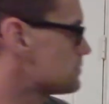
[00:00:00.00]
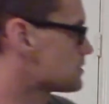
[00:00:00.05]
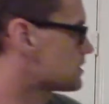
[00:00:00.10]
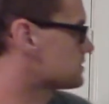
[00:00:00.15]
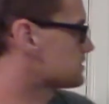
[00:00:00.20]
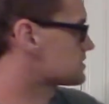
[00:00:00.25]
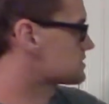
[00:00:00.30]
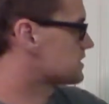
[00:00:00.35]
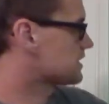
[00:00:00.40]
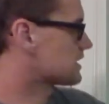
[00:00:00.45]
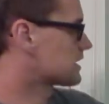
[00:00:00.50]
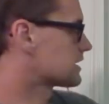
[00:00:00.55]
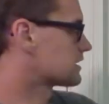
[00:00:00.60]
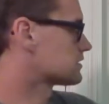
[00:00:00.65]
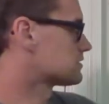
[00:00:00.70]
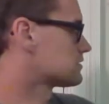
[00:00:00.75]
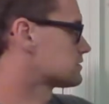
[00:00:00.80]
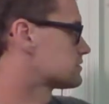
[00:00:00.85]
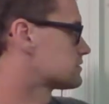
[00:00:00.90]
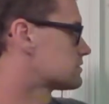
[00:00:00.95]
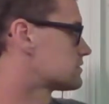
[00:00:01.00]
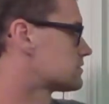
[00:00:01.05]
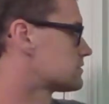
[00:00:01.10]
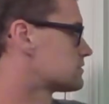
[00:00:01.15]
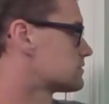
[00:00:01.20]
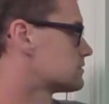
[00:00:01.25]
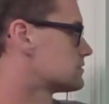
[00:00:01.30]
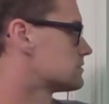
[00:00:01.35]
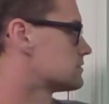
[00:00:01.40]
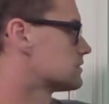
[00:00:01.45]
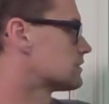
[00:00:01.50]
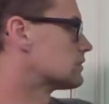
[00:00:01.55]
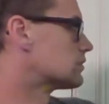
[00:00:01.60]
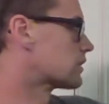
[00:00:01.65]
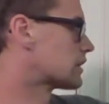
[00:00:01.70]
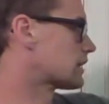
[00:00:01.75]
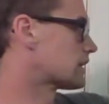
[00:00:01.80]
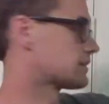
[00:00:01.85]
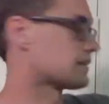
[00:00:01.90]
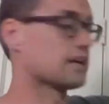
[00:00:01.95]
this diagonal, looking
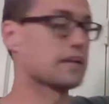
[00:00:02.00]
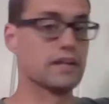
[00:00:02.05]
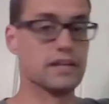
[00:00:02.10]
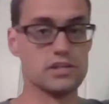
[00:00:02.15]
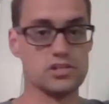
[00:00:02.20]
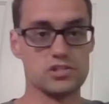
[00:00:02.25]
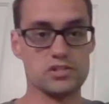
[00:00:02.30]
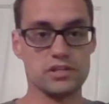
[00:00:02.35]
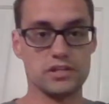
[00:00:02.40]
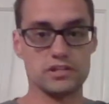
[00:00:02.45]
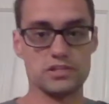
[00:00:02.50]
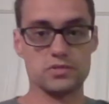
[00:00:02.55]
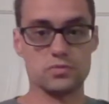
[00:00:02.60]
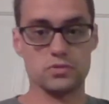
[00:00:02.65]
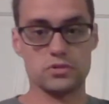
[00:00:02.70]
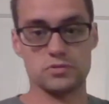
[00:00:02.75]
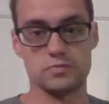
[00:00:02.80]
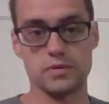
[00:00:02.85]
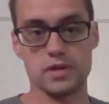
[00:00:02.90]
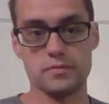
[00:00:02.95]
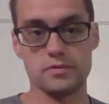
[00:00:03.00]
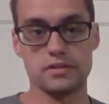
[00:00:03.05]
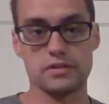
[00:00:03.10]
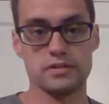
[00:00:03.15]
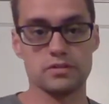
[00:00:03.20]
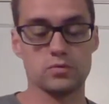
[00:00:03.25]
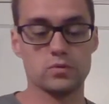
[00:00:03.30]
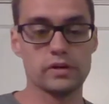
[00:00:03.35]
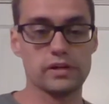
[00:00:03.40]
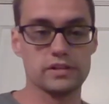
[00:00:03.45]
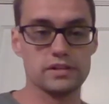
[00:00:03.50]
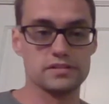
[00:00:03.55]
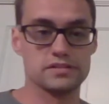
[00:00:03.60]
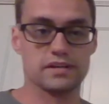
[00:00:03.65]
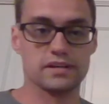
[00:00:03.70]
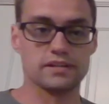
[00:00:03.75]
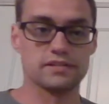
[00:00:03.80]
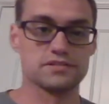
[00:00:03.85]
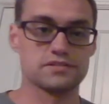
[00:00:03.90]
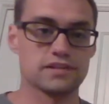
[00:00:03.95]
at that h6, which may be a weakness. I can
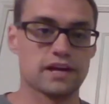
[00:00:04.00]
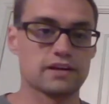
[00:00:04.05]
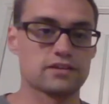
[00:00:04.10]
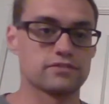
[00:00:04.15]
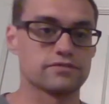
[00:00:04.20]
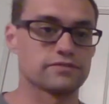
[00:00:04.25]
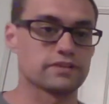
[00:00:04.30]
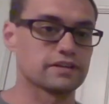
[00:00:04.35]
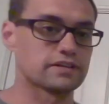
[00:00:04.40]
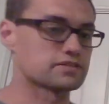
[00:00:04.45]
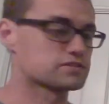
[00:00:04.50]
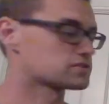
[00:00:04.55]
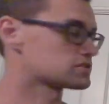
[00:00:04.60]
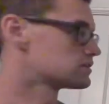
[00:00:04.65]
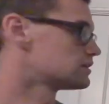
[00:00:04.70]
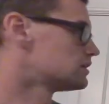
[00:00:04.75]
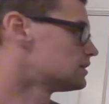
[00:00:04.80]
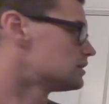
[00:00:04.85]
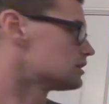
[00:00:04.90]
sacrifice a